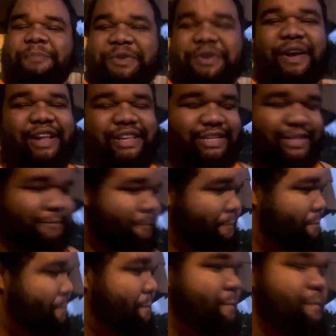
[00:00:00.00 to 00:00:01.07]
Georgia,
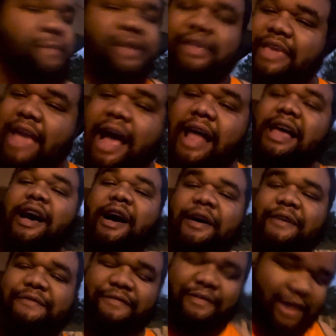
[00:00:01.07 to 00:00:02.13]
y'all
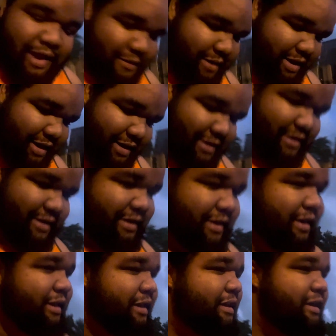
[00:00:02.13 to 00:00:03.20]
are very,
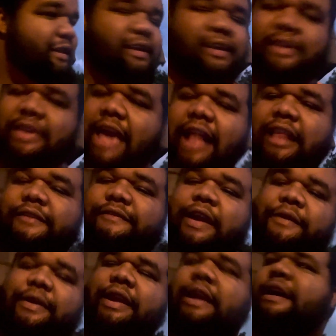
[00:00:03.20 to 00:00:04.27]
y'all are
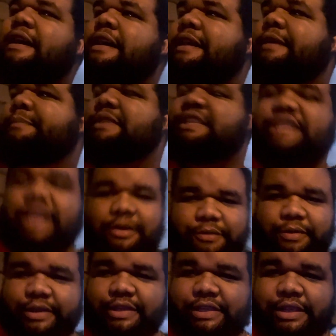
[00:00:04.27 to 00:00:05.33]
very um
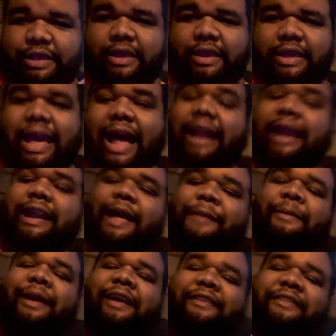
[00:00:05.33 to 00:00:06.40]
generous. Y'all let that
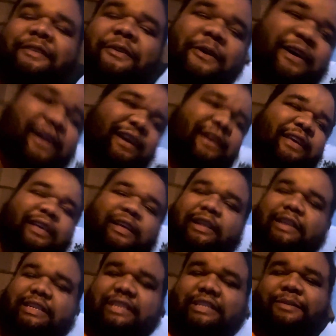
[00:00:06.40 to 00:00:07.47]
man score
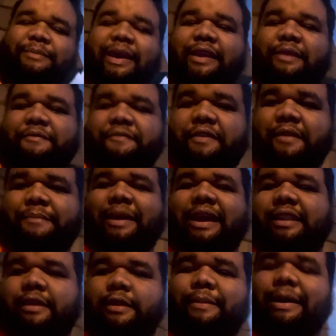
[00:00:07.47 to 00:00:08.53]
just to make him feel
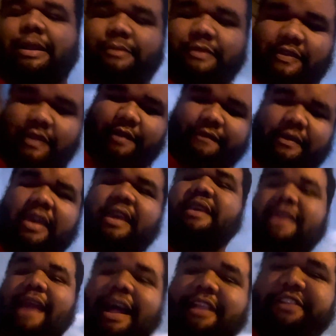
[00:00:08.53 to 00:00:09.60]
better about himself.
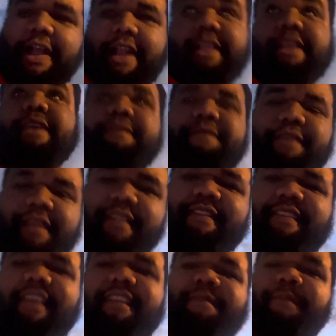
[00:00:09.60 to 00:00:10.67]
Y'all trying to convince
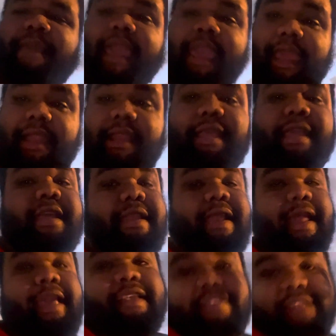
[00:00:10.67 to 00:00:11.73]
this man
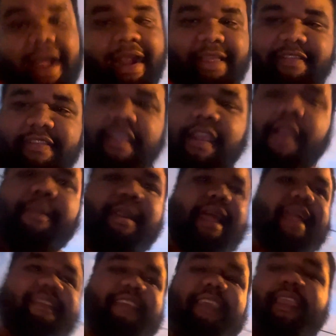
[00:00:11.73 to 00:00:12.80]
that he's not as terrible
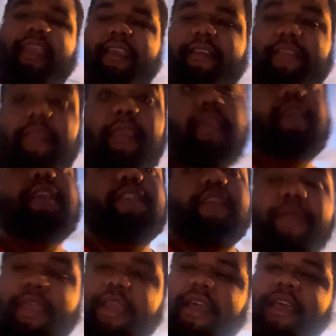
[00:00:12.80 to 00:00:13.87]
as he is so he could